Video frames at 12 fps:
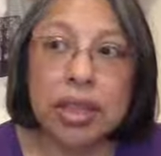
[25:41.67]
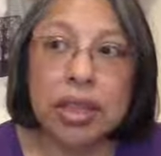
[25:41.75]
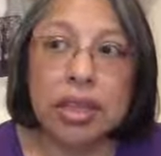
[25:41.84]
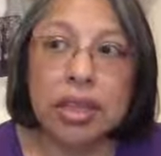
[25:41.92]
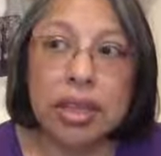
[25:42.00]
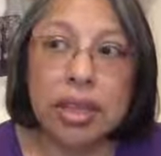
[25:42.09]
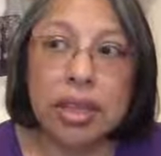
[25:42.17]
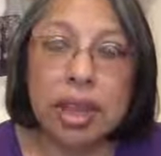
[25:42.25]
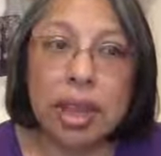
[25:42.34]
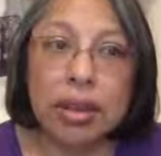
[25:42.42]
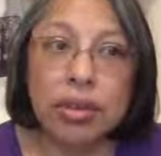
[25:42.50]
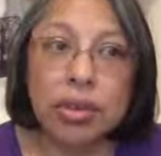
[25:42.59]
seeing the
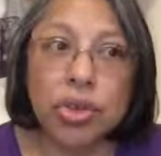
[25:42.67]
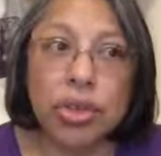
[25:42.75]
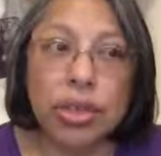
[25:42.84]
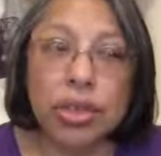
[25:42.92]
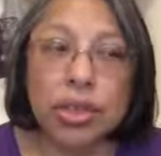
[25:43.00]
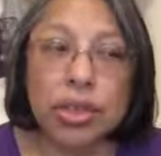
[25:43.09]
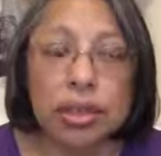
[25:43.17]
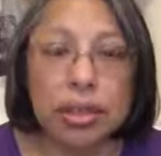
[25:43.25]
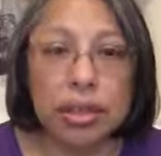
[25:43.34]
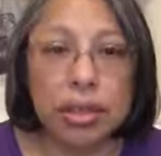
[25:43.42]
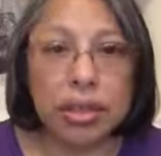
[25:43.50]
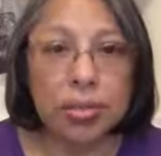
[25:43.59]
energy just a
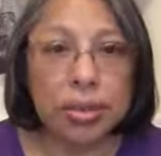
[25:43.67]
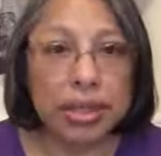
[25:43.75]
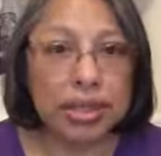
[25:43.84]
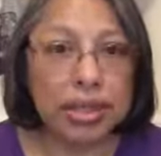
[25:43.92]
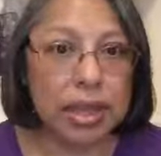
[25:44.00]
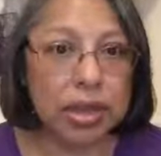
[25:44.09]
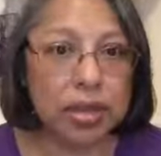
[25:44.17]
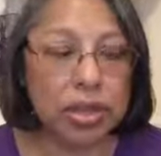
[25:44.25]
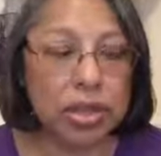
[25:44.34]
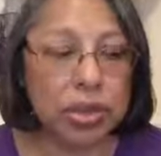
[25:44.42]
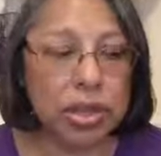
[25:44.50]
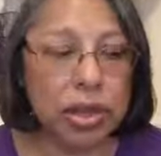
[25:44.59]
little bit settled,
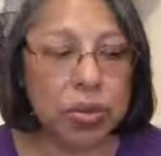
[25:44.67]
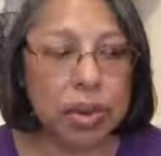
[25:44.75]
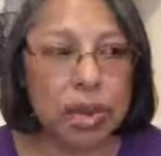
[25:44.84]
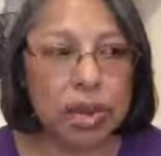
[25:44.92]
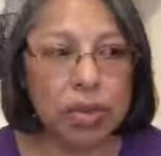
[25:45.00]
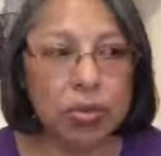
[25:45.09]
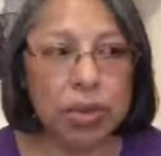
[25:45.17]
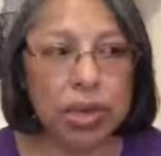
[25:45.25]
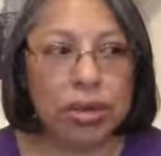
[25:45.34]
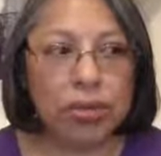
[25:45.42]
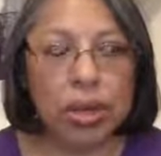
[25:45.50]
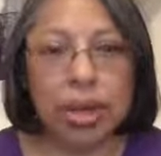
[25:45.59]
so that we
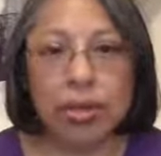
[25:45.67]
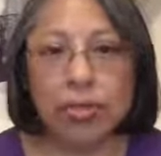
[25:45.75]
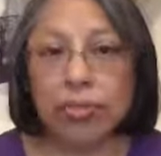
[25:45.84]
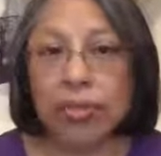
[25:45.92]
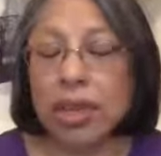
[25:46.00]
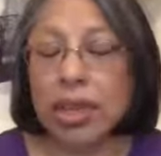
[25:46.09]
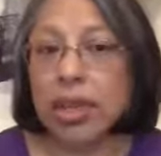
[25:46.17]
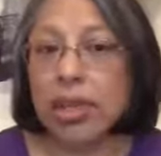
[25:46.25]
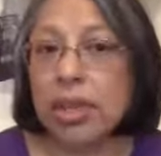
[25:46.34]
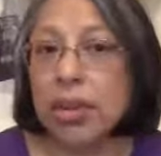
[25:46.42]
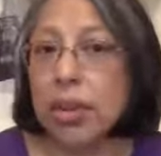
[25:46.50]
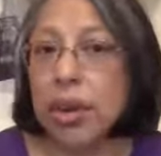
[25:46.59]
can
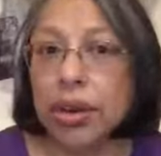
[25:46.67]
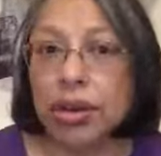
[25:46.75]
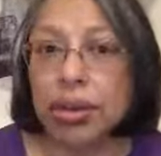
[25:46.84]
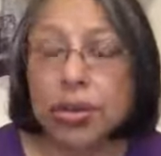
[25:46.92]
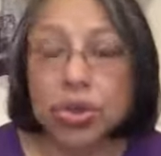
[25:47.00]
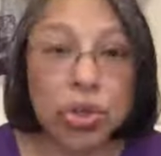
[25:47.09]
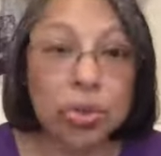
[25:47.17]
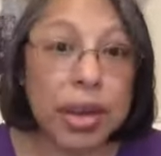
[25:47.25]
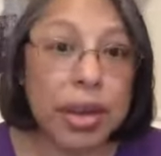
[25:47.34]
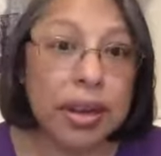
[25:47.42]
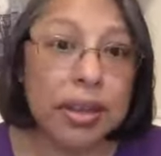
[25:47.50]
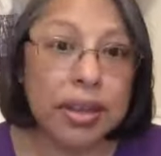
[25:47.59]
see what our new
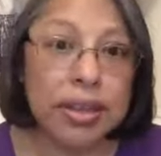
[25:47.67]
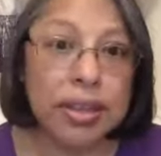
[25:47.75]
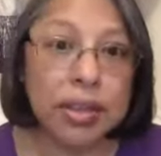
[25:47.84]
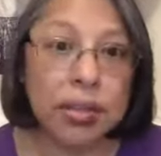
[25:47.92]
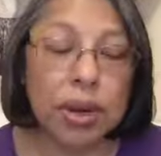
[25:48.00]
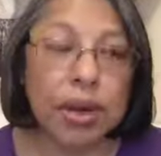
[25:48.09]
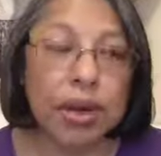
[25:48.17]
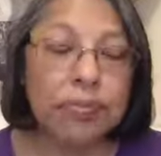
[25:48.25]
terrain is, right?